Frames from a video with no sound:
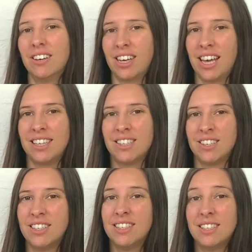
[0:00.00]
Okay,
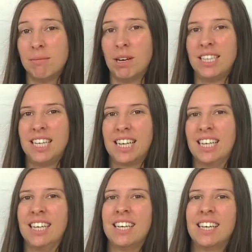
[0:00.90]
so this is my
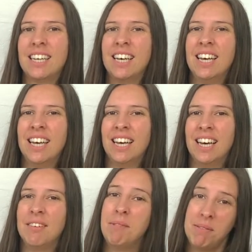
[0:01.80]
technique.
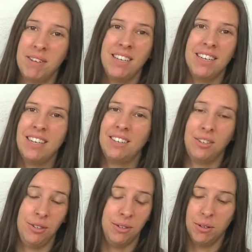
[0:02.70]
Maybe
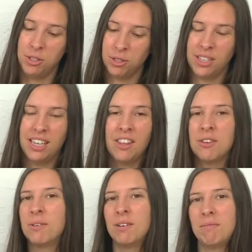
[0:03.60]
you enjoy the
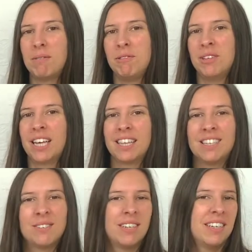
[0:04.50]
other one, maybe you like this